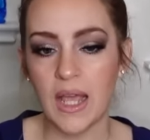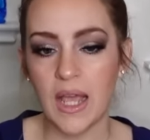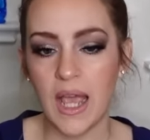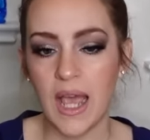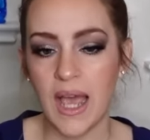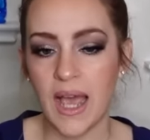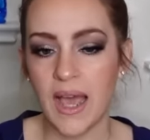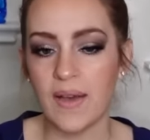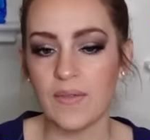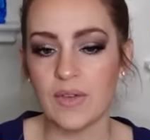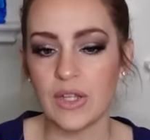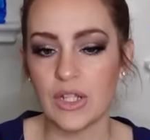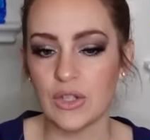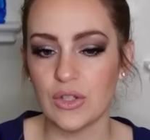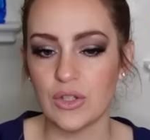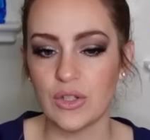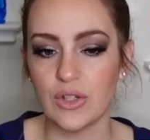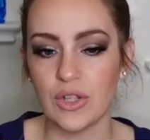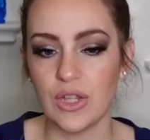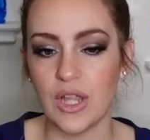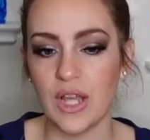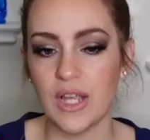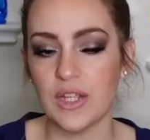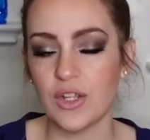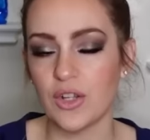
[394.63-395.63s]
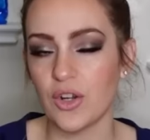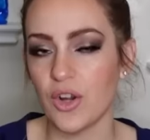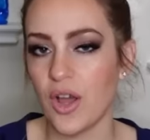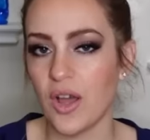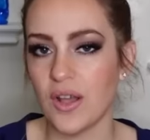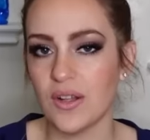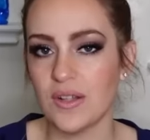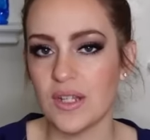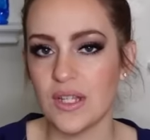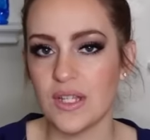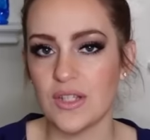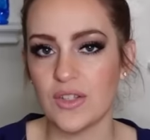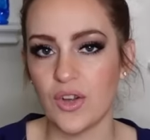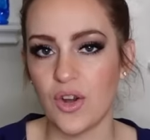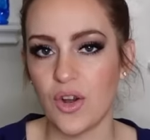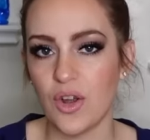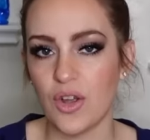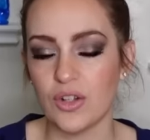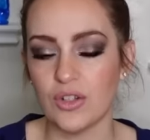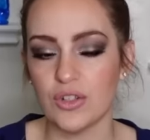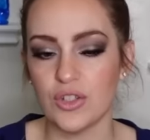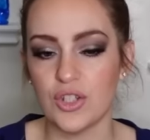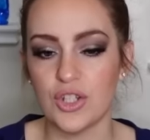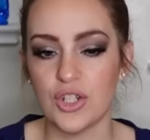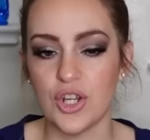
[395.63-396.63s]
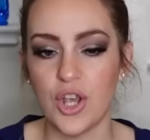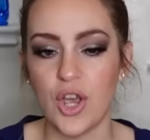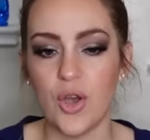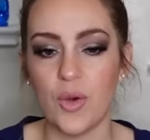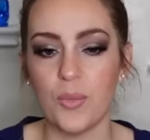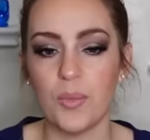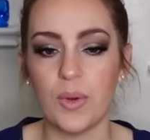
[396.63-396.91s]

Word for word: have it look like your undies are on show,